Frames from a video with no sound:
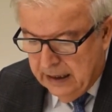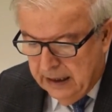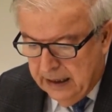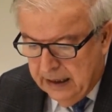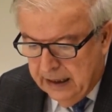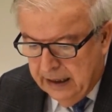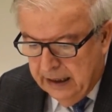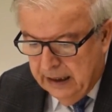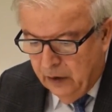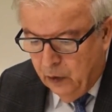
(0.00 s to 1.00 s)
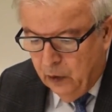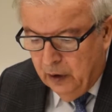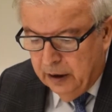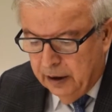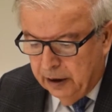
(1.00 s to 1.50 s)
the
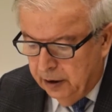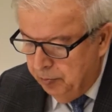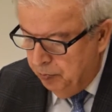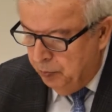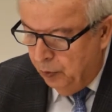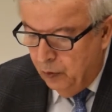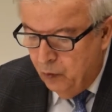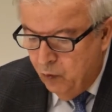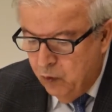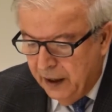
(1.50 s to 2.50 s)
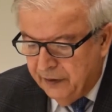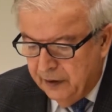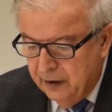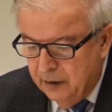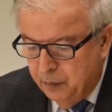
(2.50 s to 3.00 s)
earlier
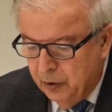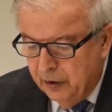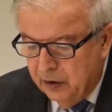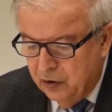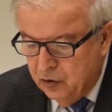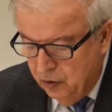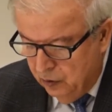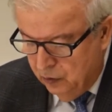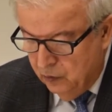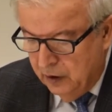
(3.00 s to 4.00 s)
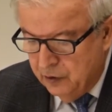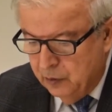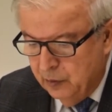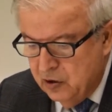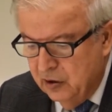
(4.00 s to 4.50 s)
pro-Western politicians,
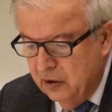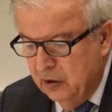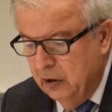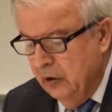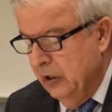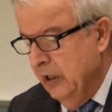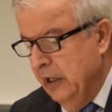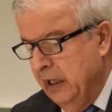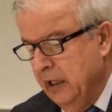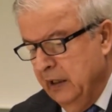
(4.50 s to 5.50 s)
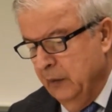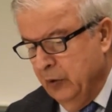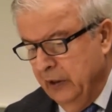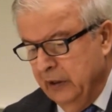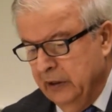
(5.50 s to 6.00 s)
Azerbaijani leaders,
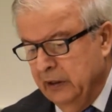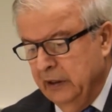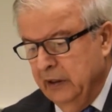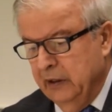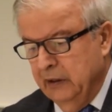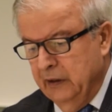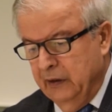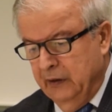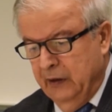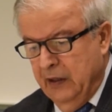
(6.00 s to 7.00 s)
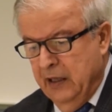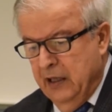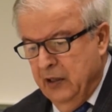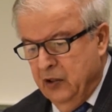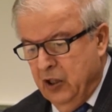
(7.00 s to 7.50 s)
political leaders,
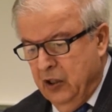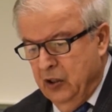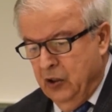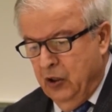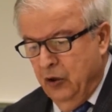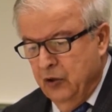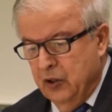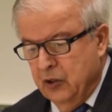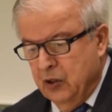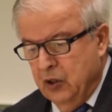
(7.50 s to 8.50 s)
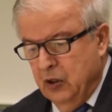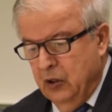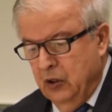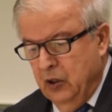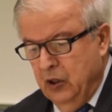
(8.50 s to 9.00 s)
are going just to
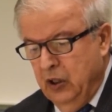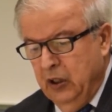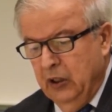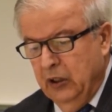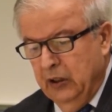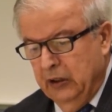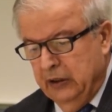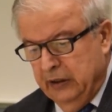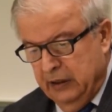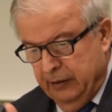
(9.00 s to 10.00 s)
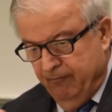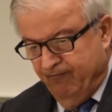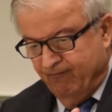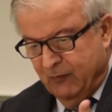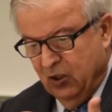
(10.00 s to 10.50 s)
yield
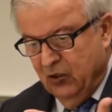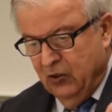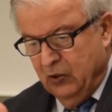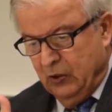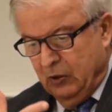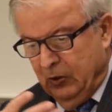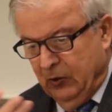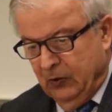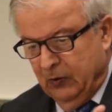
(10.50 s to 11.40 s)
to